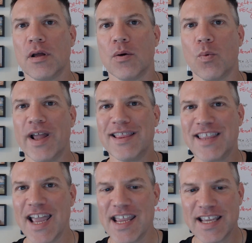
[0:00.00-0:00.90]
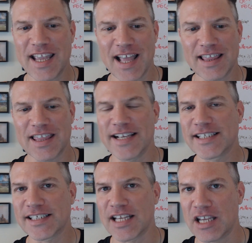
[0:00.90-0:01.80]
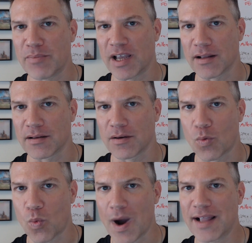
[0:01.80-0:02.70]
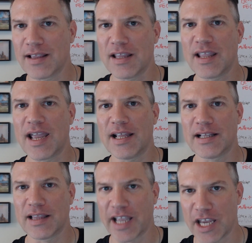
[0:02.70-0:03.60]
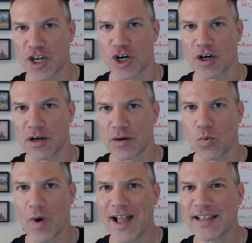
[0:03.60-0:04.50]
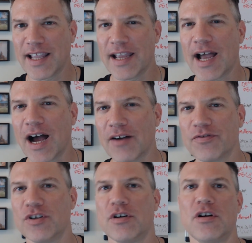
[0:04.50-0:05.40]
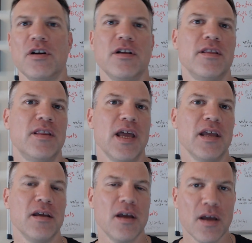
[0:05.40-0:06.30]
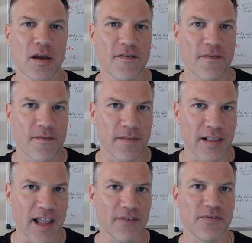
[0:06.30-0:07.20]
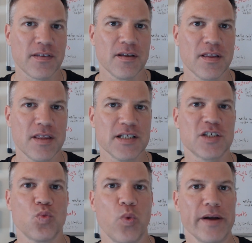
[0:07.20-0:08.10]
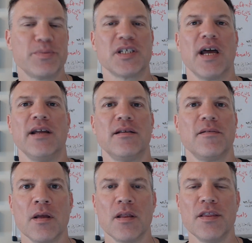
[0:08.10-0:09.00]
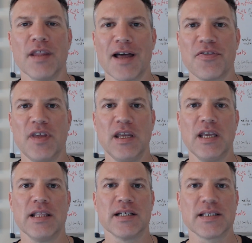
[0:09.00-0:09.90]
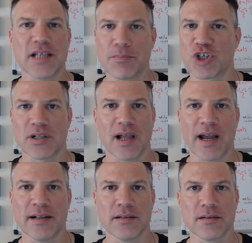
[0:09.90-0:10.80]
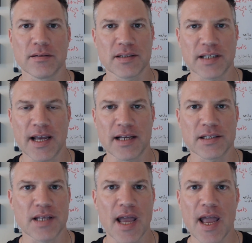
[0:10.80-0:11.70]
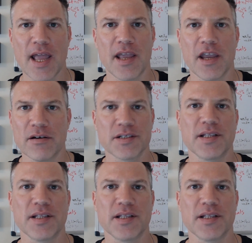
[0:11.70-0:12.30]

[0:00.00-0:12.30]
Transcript: when they get this email 1 day later, 1 day after they left this website, nothing in the subject line says, hey, here's